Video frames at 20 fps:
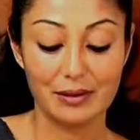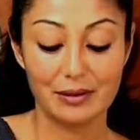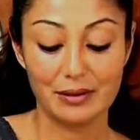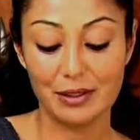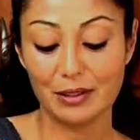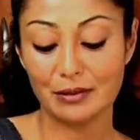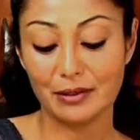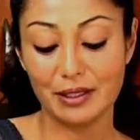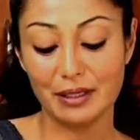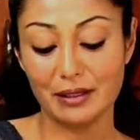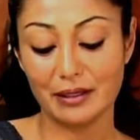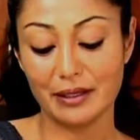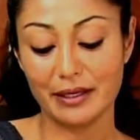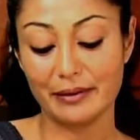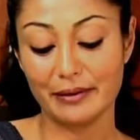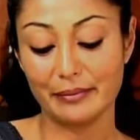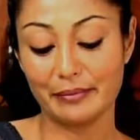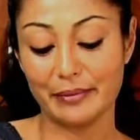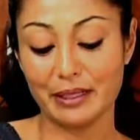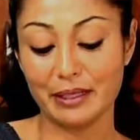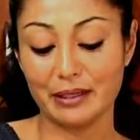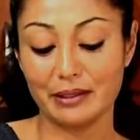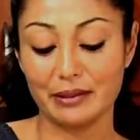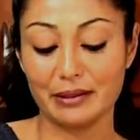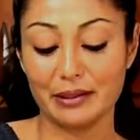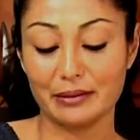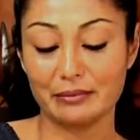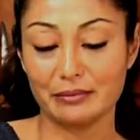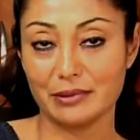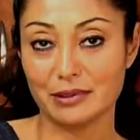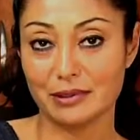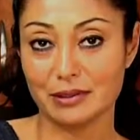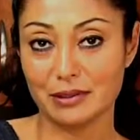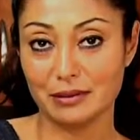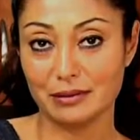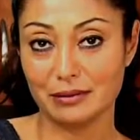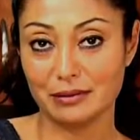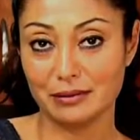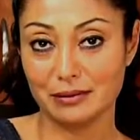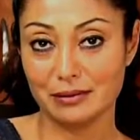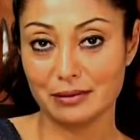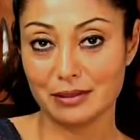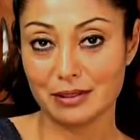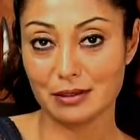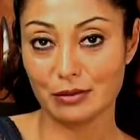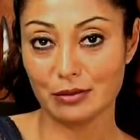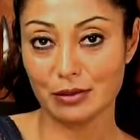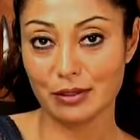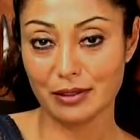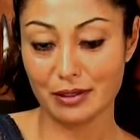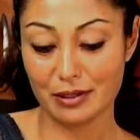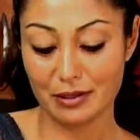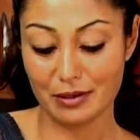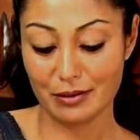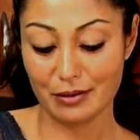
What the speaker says: Don't eat like me, I'm just a little sloth here.